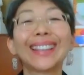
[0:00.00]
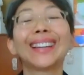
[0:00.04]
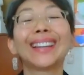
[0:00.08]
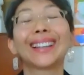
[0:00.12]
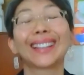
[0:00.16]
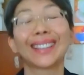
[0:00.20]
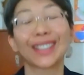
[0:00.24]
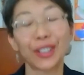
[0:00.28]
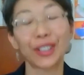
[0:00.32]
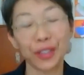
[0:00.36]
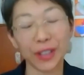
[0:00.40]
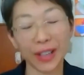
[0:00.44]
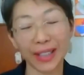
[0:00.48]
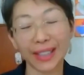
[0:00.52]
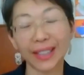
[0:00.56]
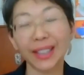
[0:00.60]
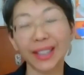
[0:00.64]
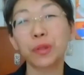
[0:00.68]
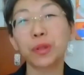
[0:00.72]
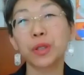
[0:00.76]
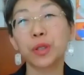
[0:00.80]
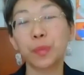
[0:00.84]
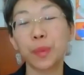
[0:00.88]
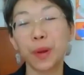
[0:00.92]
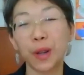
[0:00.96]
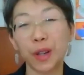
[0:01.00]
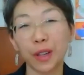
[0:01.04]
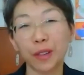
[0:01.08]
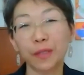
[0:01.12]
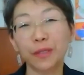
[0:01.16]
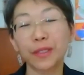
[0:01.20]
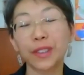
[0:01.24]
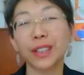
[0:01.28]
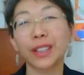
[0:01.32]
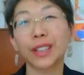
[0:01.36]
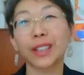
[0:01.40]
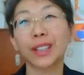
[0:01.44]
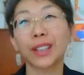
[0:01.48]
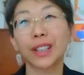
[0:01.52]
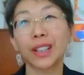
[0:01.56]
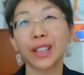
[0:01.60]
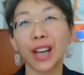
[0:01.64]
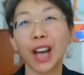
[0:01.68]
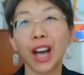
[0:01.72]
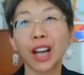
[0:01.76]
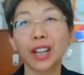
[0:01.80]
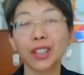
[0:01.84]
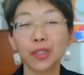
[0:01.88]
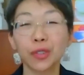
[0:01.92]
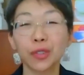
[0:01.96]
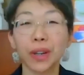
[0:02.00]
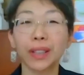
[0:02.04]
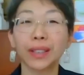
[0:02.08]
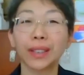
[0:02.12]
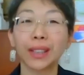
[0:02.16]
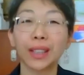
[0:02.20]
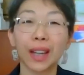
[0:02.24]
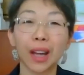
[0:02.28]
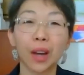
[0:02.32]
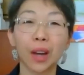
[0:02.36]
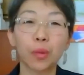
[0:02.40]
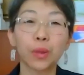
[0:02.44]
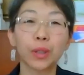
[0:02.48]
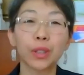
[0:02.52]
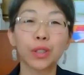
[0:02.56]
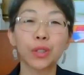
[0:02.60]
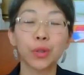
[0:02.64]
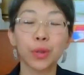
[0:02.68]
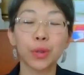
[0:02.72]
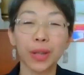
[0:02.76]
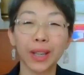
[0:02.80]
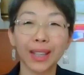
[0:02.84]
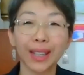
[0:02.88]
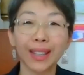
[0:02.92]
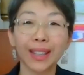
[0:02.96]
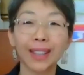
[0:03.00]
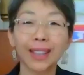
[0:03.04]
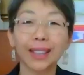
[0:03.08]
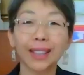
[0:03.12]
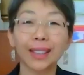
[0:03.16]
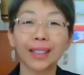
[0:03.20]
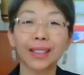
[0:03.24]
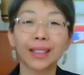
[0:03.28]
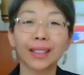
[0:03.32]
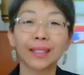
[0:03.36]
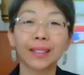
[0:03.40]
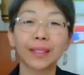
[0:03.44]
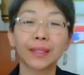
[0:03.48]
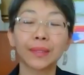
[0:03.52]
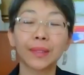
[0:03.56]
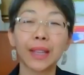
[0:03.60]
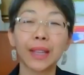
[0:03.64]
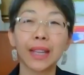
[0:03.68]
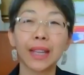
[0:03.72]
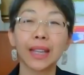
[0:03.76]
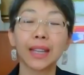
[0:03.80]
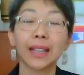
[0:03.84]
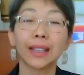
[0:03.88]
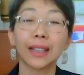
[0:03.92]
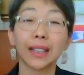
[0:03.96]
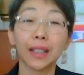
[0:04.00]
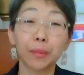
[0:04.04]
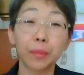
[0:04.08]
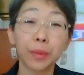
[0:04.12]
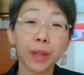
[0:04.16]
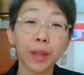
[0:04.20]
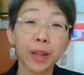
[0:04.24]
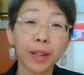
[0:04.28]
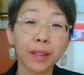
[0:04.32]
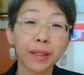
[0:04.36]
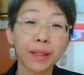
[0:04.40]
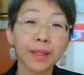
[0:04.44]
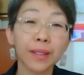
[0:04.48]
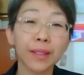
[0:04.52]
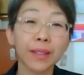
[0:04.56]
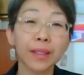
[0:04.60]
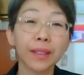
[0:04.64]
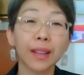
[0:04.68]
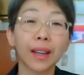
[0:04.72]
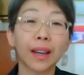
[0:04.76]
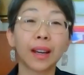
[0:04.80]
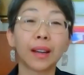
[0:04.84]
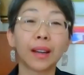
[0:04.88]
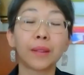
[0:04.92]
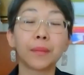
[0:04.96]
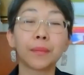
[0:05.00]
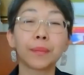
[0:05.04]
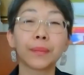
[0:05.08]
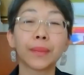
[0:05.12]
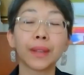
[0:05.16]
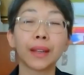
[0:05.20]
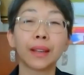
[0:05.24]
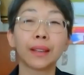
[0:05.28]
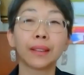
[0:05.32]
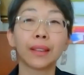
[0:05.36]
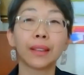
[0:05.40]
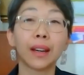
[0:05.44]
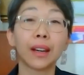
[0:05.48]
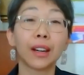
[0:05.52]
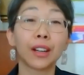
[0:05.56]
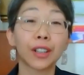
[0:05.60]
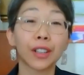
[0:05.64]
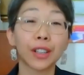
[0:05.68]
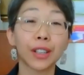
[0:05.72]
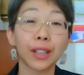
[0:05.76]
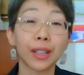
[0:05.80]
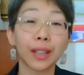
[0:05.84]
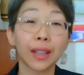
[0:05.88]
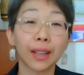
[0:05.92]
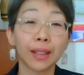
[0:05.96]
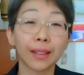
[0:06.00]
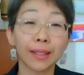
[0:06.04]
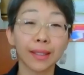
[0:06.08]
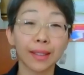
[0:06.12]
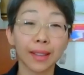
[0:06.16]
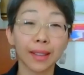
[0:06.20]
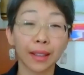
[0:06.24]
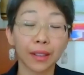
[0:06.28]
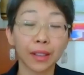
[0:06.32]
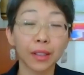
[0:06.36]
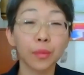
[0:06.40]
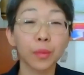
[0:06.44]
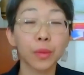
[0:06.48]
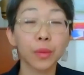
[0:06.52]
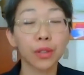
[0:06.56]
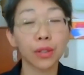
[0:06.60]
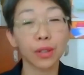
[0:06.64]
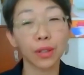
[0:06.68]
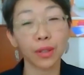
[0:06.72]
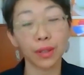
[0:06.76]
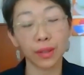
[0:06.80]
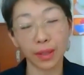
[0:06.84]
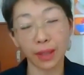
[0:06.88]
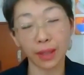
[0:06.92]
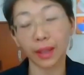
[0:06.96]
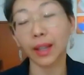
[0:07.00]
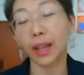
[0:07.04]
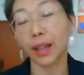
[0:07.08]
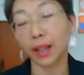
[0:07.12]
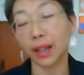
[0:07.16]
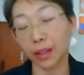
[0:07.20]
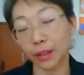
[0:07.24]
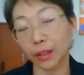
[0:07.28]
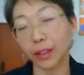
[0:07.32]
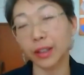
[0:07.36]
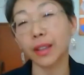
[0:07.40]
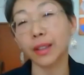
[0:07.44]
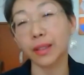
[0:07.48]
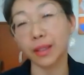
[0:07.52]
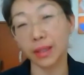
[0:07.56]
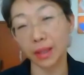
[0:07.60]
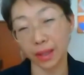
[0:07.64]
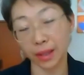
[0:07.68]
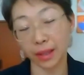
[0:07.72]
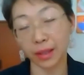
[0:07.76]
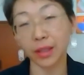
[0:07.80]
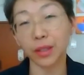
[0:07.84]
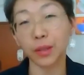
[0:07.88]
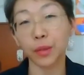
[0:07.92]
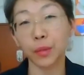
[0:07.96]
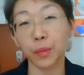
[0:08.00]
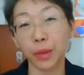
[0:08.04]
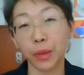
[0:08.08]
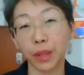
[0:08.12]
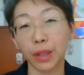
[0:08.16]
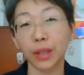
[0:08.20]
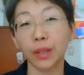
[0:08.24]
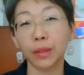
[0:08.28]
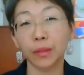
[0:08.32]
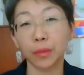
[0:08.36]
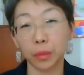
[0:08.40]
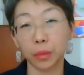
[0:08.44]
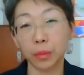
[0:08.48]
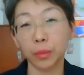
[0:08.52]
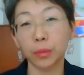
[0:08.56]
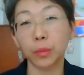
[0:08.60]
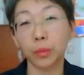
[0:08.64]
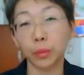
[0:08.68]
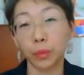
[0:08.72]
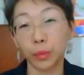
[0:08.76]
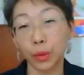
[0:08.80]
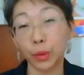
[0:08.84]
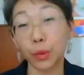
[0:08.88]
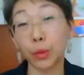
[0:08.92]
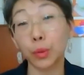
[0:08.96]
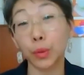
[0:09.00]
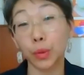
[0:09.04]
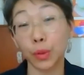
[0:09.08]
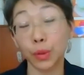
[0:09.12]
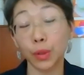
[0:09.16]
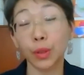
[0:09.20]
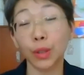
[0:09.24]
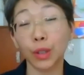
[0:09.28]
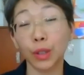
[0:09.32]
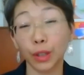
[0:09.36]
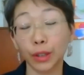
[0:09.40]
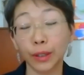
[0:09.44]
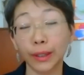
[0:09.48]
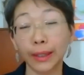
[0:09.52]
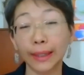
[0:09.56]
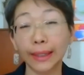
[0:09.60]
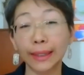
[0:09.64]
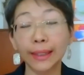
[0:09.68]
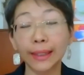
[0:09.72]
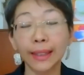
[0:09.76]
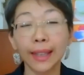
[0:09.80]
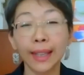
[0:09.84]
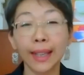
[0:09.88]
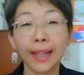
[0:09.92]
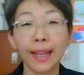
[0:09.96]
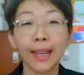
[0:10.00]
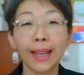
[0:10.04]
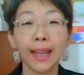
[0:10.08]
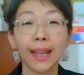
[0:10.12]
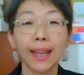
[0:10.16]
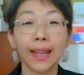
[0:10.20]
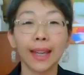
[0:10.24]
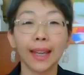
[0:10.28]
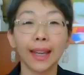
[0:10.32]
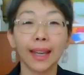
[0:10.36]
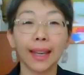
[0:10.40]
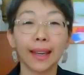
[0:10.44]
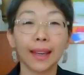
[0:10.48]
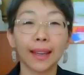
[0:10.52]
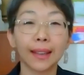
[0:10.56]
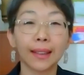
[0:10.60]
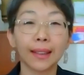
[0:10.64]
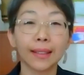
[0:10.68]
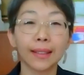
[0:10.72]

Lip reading: Correct. It was part of the contract that I would train the librarians on the RDA standard, which is the cataloging standard we use currently. And